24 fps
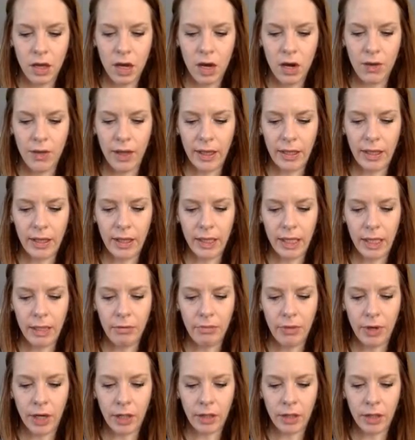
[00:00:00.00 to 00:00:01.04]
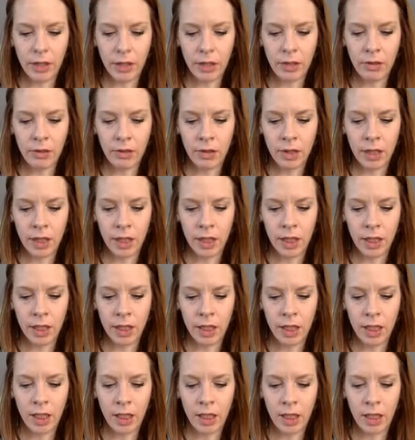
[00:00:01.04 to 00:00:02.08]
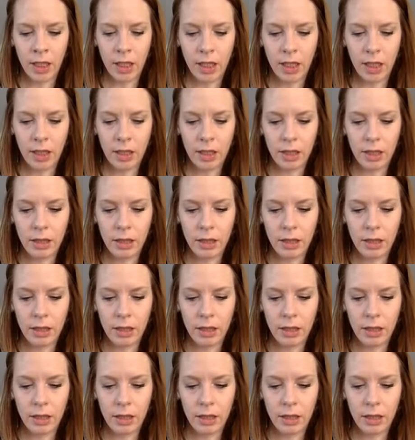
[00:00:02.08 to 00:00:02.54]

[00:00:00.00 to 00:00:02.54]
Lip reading: Oh, that seed bread looks really good.